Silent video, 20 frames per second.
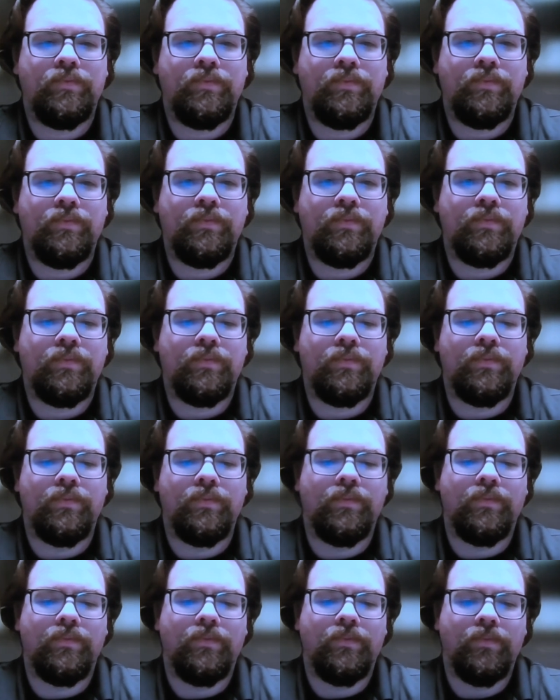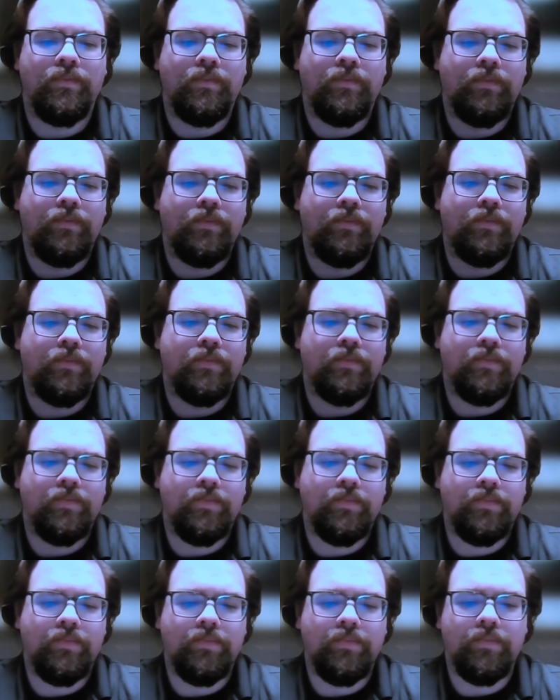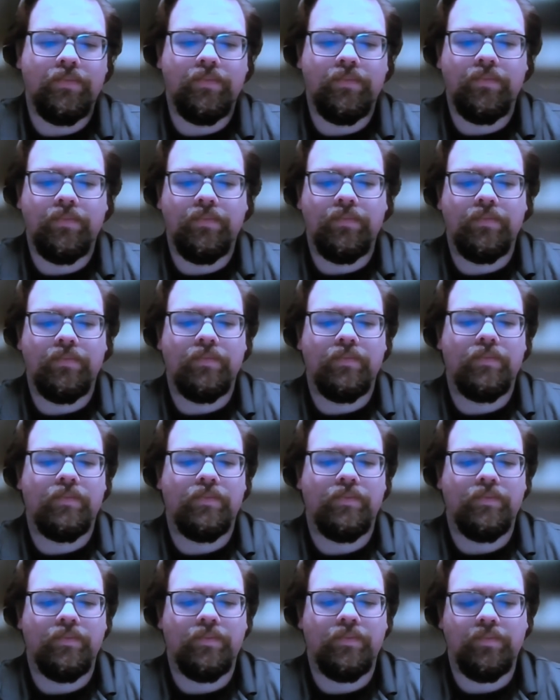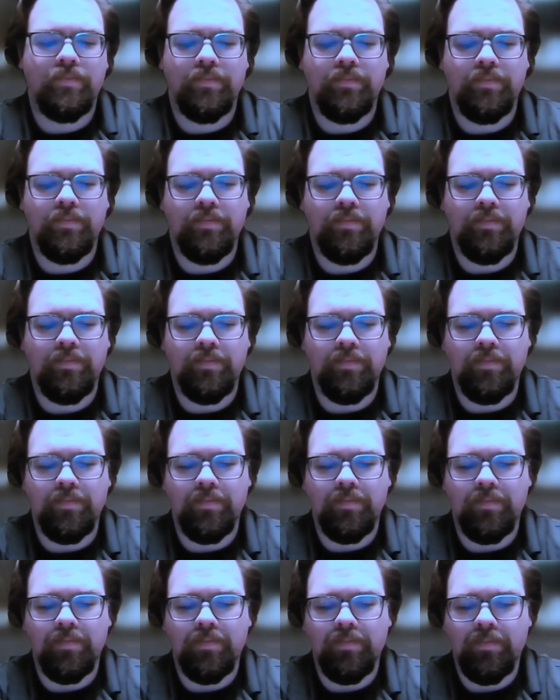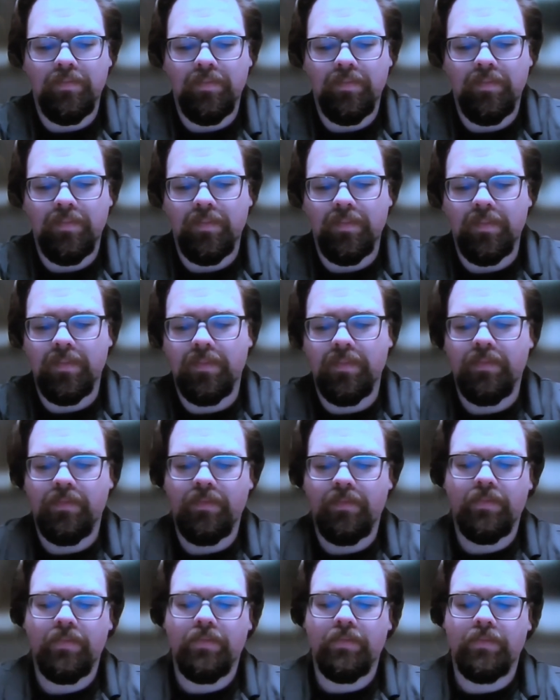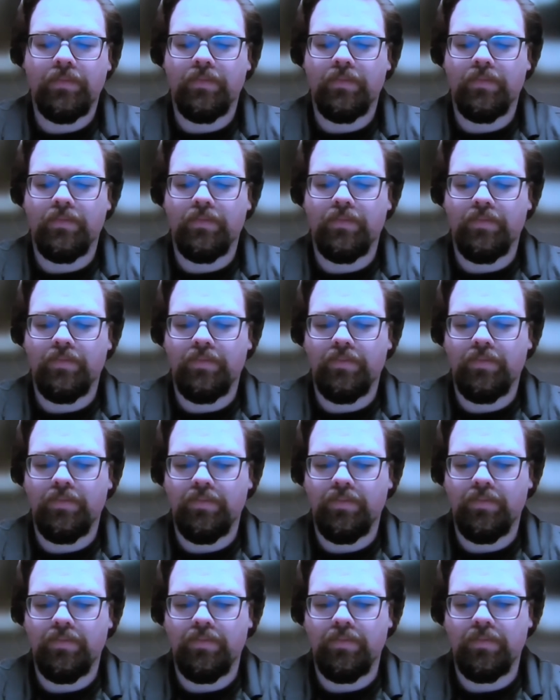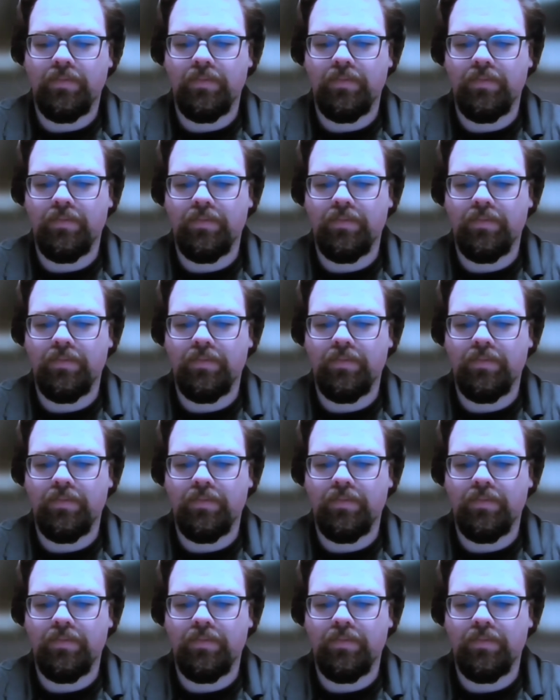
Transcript: (not speaking)